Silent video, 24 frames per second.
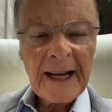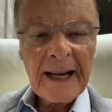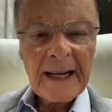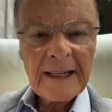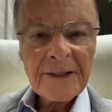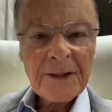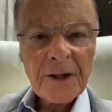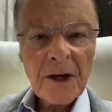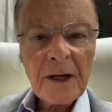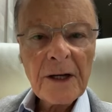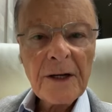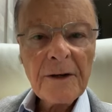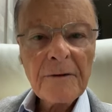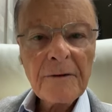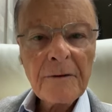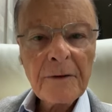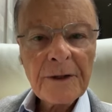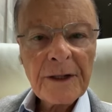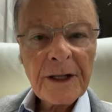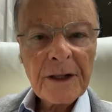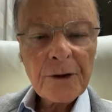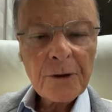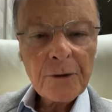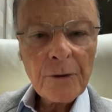would
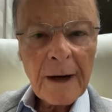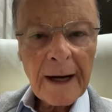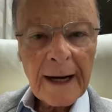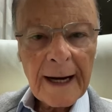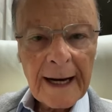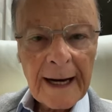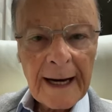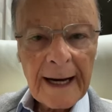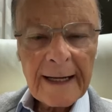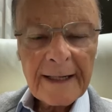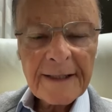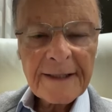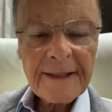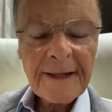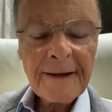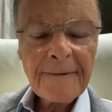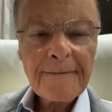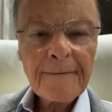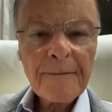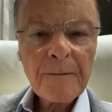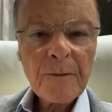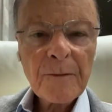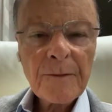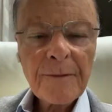tell you, listen,
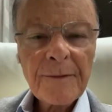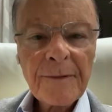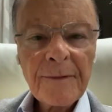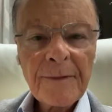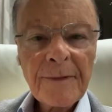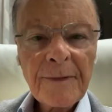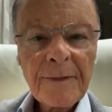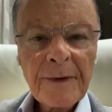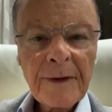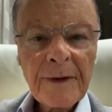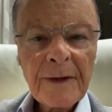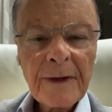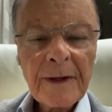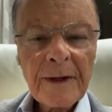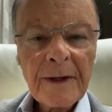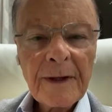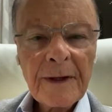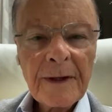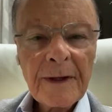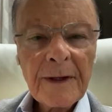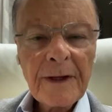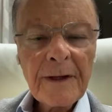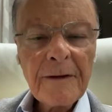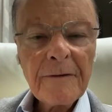I'm going to your
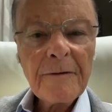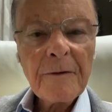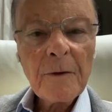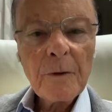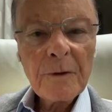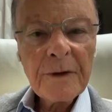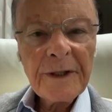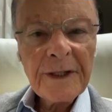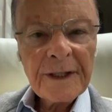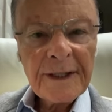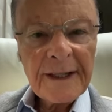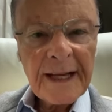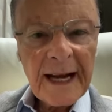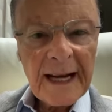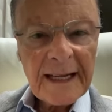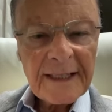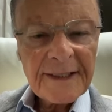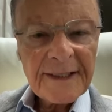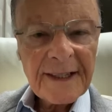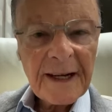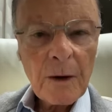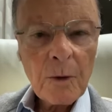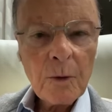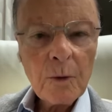house
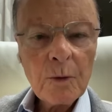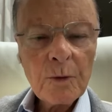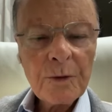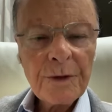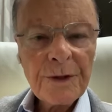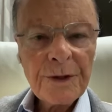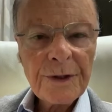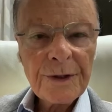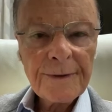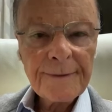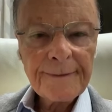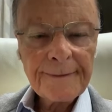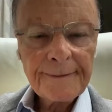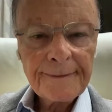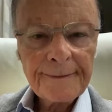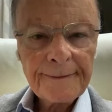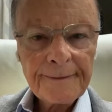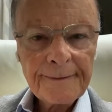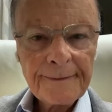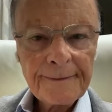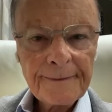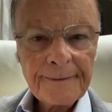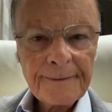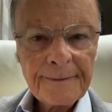and I will give
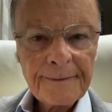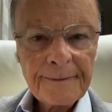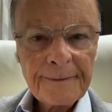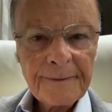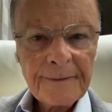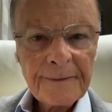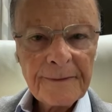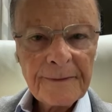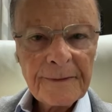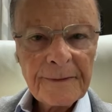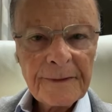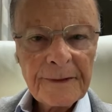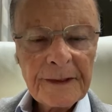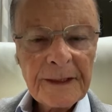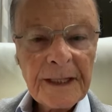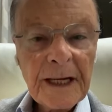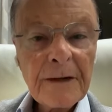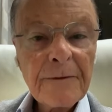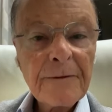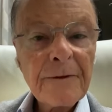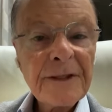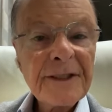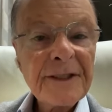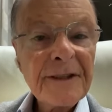you
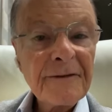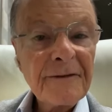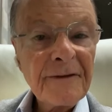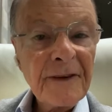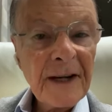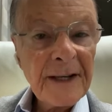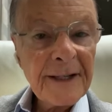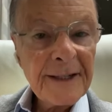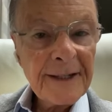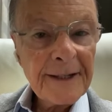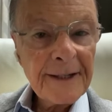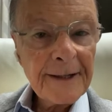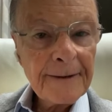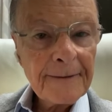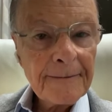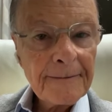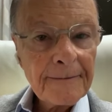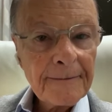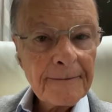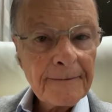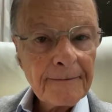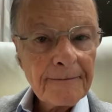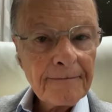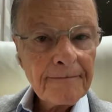healing. What would you
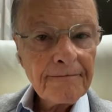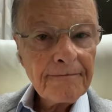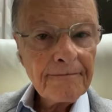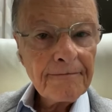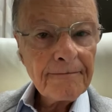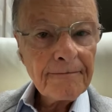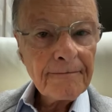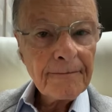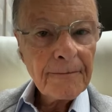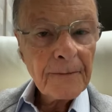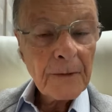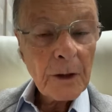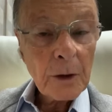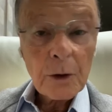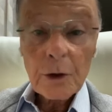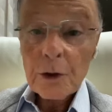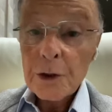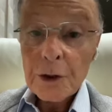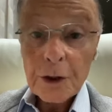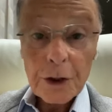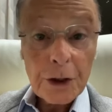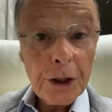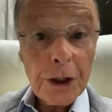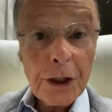do?
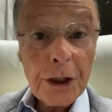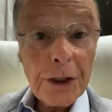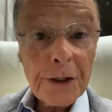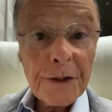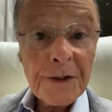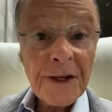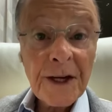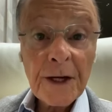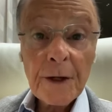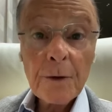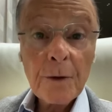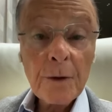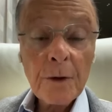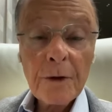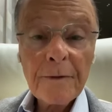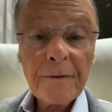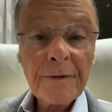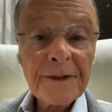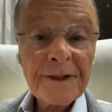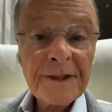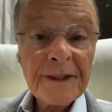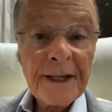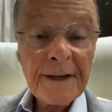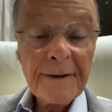Yes,
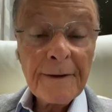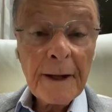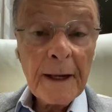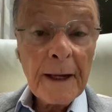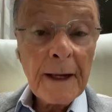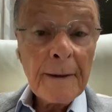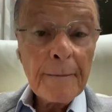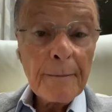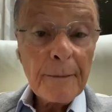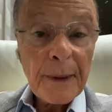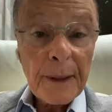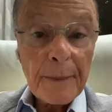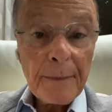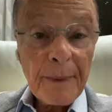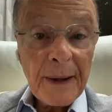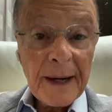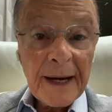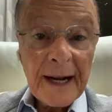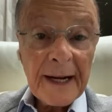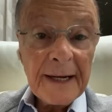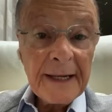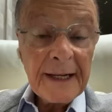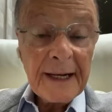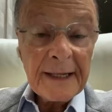Lord, please,
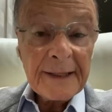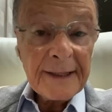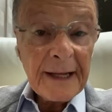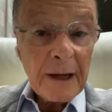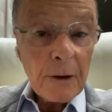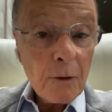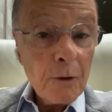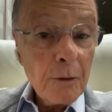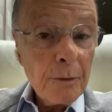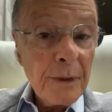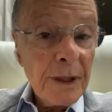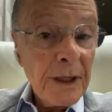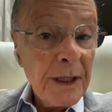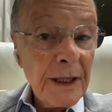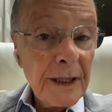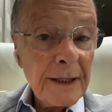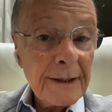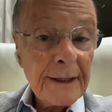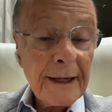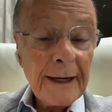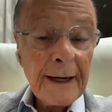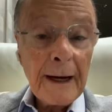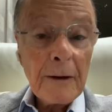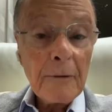you
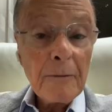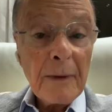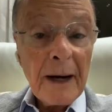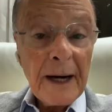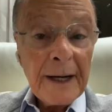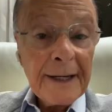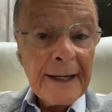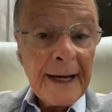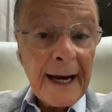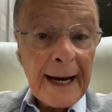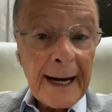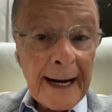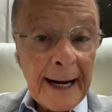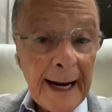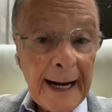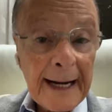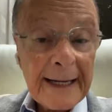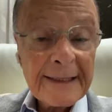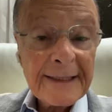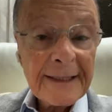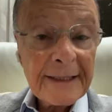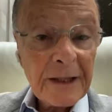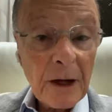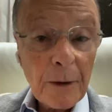would even cook.
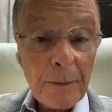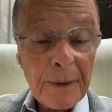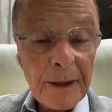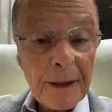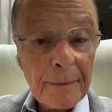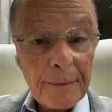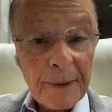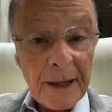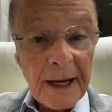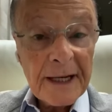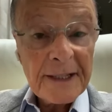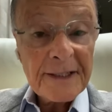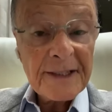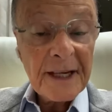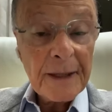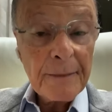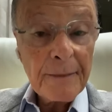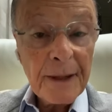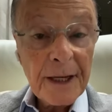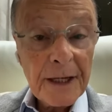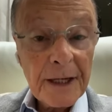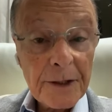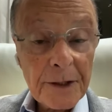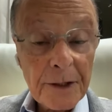You prepare the
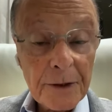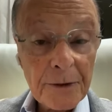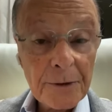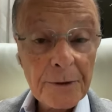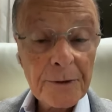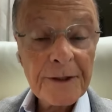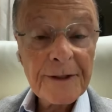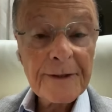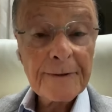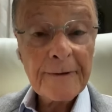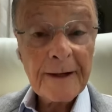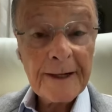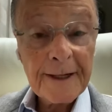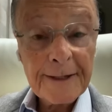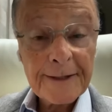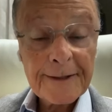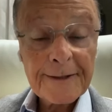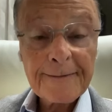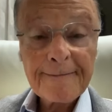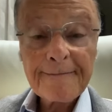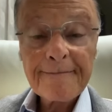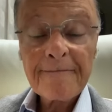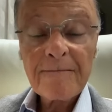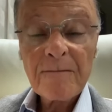house to receive
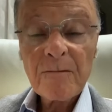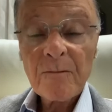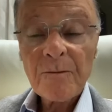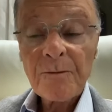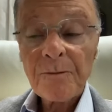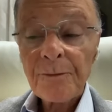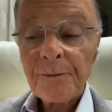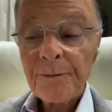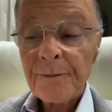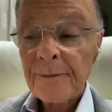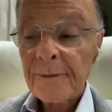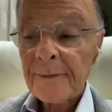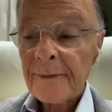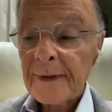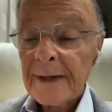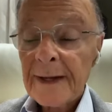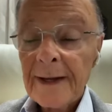Jesus, isn't it?